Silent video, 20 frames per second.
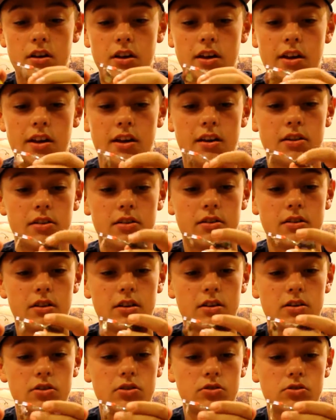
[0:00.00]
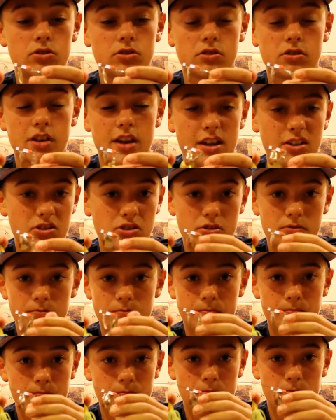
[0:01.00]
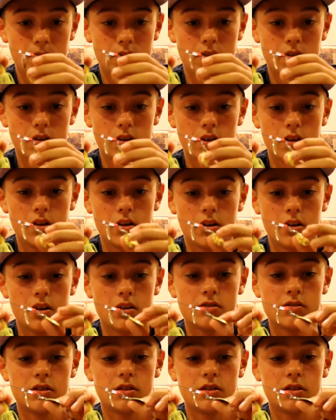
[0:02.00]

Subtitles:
and you'll just catch them because